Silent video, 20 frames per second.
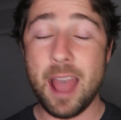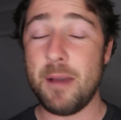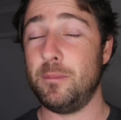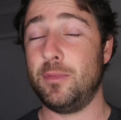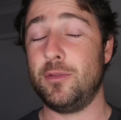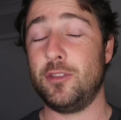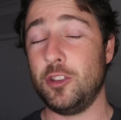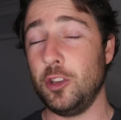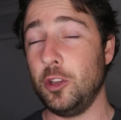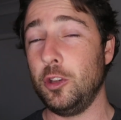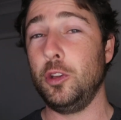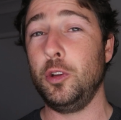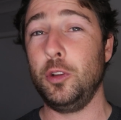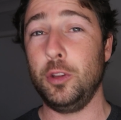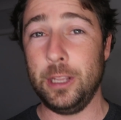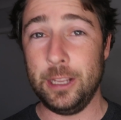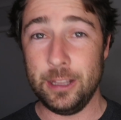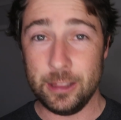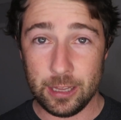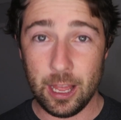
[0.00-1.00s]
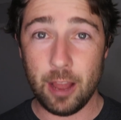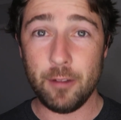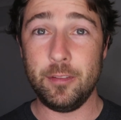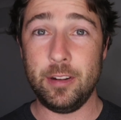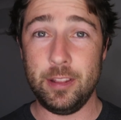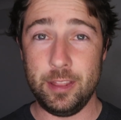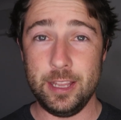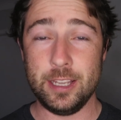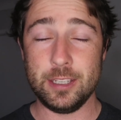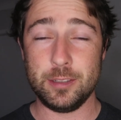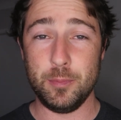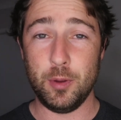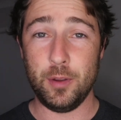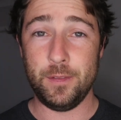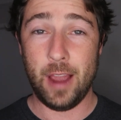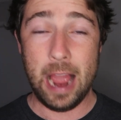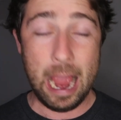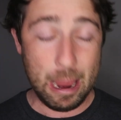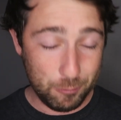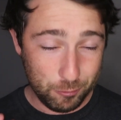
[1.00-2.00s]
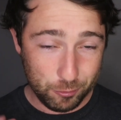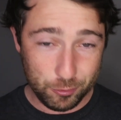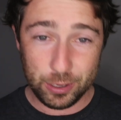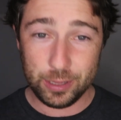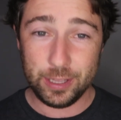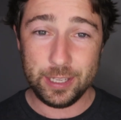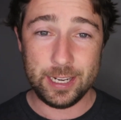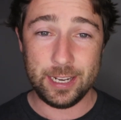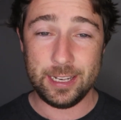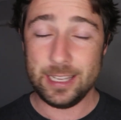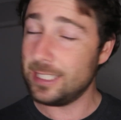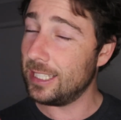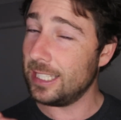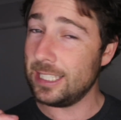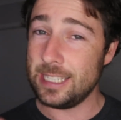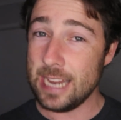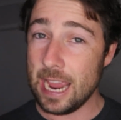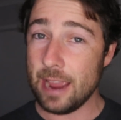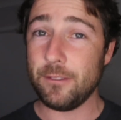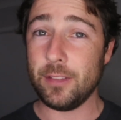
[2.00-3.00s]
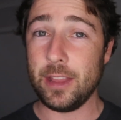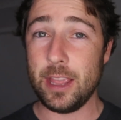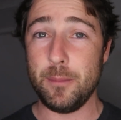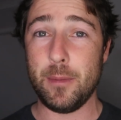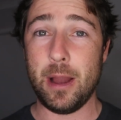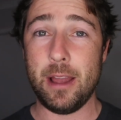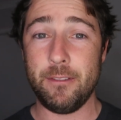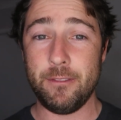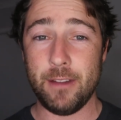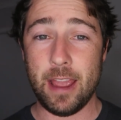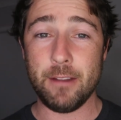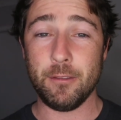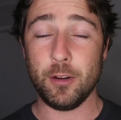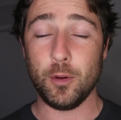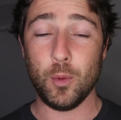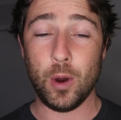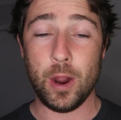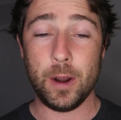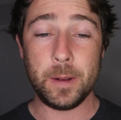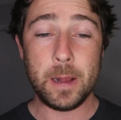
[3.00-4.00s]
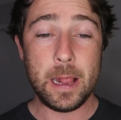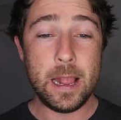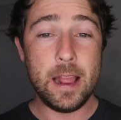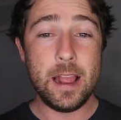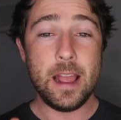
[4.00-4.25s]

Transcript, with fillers: absolutely loved this movie. I really did. This is definitely my favorite one.